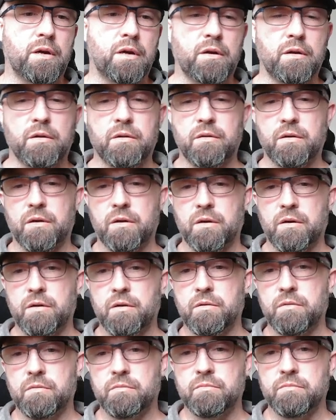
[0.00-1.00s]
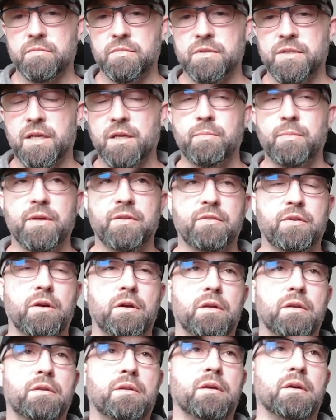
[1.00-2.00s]
our database
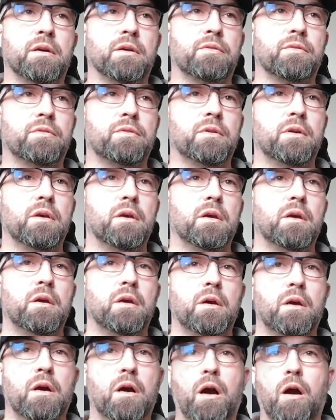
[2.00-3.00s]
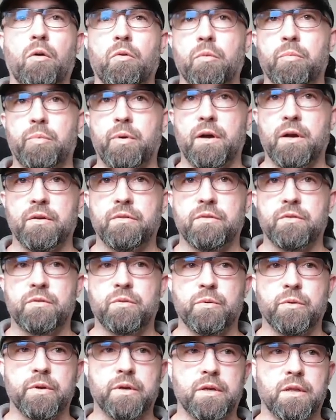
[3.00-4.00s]
context, our
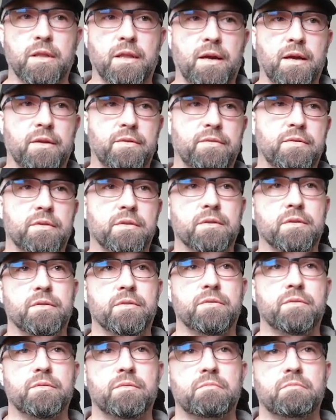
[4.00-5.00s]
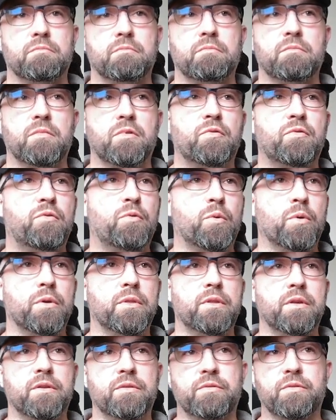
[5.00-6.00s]
repository classes for
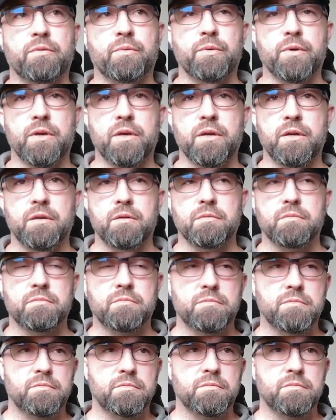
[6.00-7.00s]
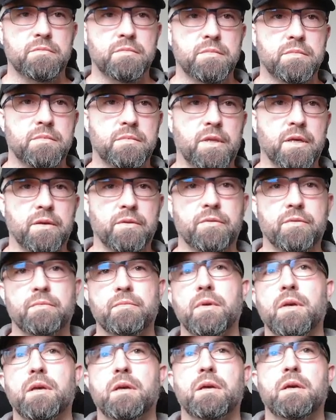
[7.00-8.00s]
these 3 things.
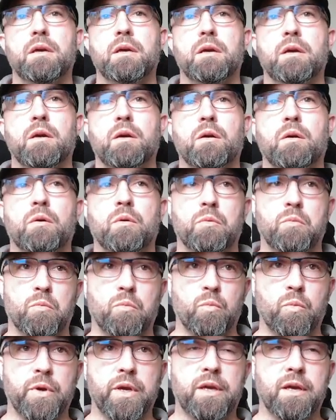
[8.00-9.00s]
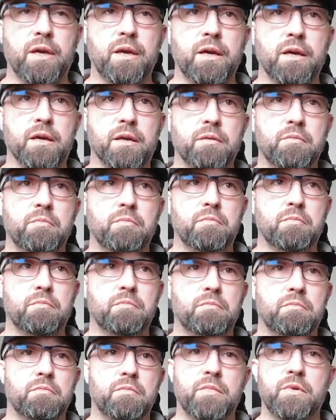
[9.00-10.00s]
We can
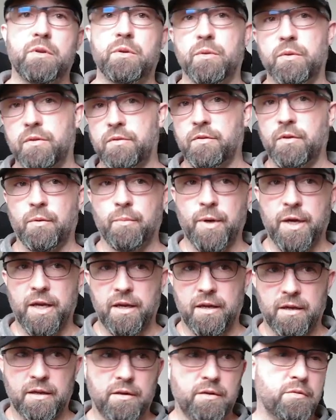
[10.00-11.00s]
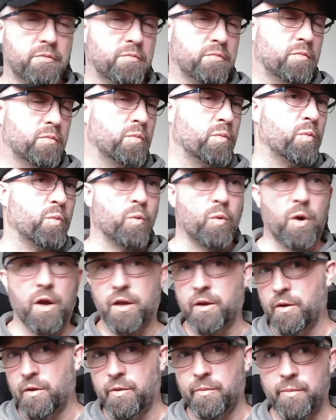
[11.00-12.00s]
do this all by hand, write
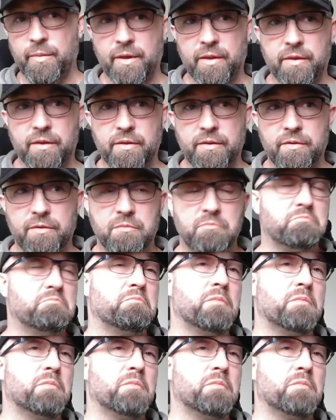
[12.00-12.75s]
all the methods,